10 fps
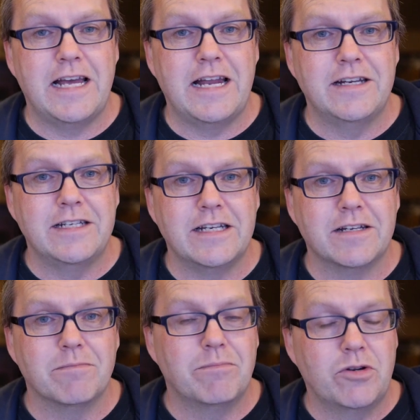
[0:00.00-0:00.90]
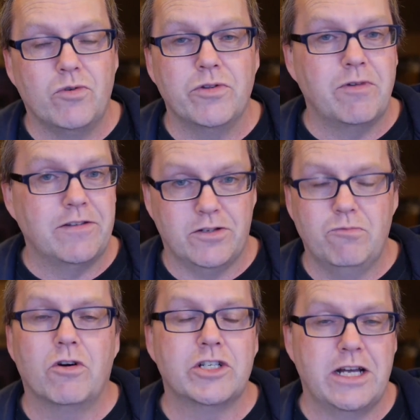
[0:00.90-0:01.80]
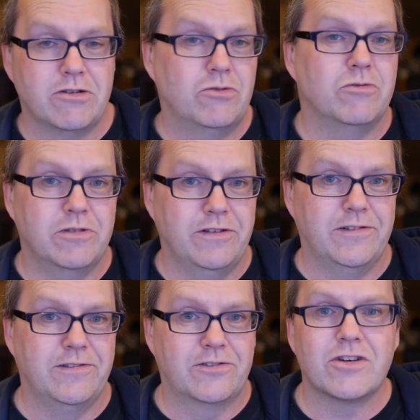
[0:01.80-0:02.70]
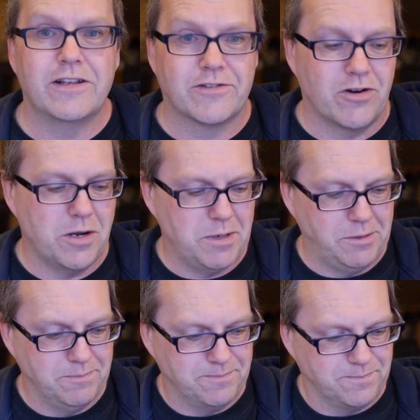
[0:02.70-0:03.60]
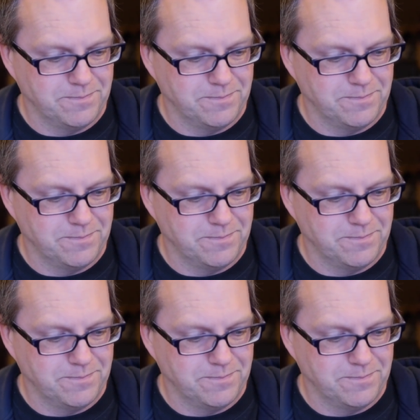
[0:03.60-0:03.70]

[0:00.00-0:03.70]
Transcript: in editing. But all the rest, you watch how good this is transcribing.